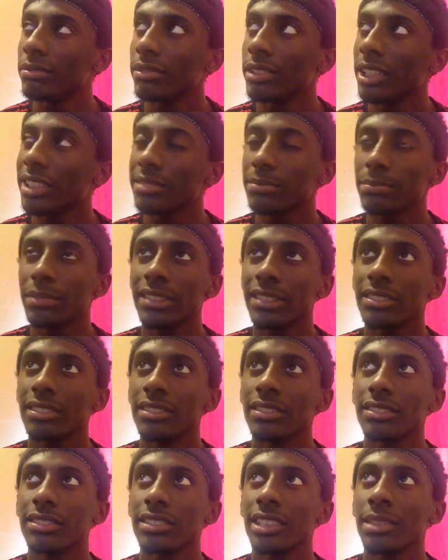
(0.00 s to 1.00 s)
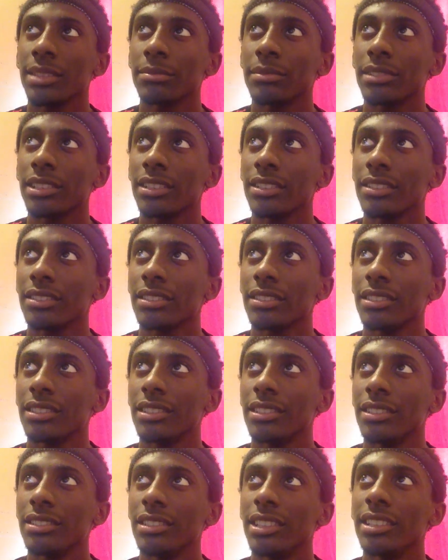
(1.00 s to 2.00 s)
That's basically the same thing.
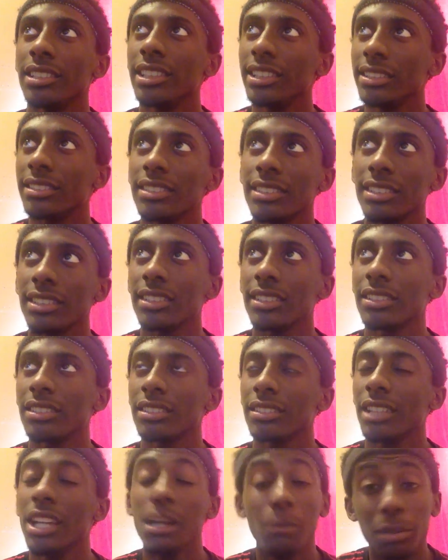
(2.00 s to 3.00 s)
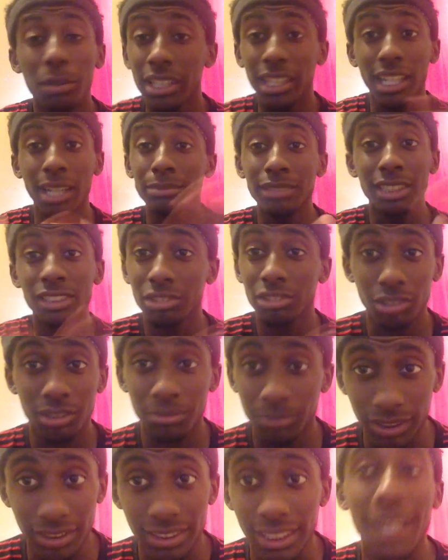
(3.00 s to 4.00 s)
They need to get. But yeah, I'm done talking
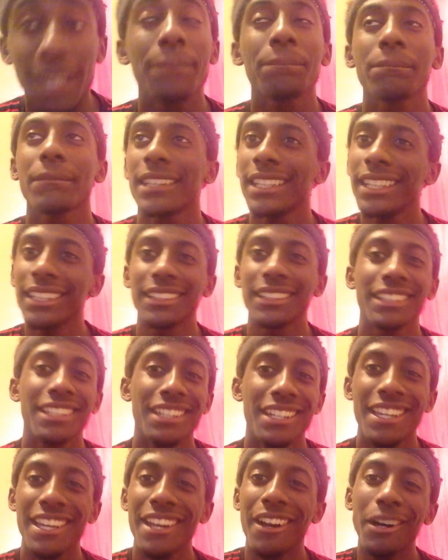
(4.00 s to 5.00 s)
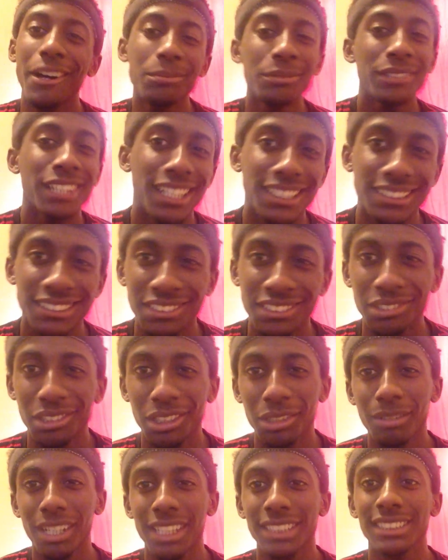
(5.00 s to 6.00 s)
about that. Yeah. Hope you guys
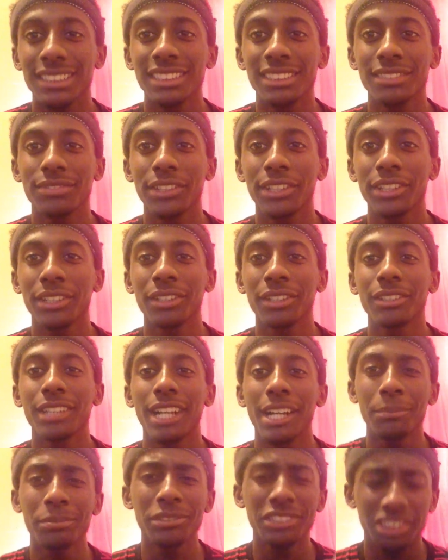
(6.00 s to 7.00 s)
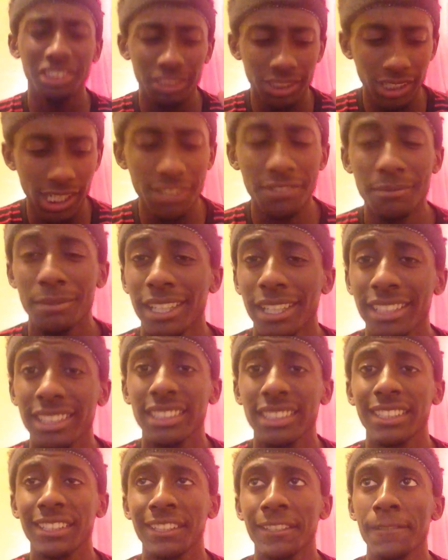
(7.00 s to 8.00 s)
enjoyed watching this video. I appreciate everybody
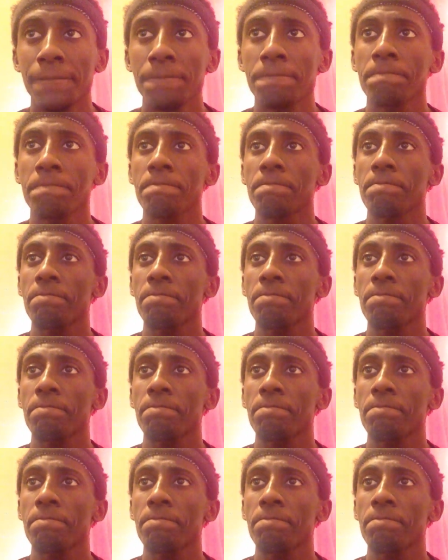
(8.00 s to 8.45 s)
again.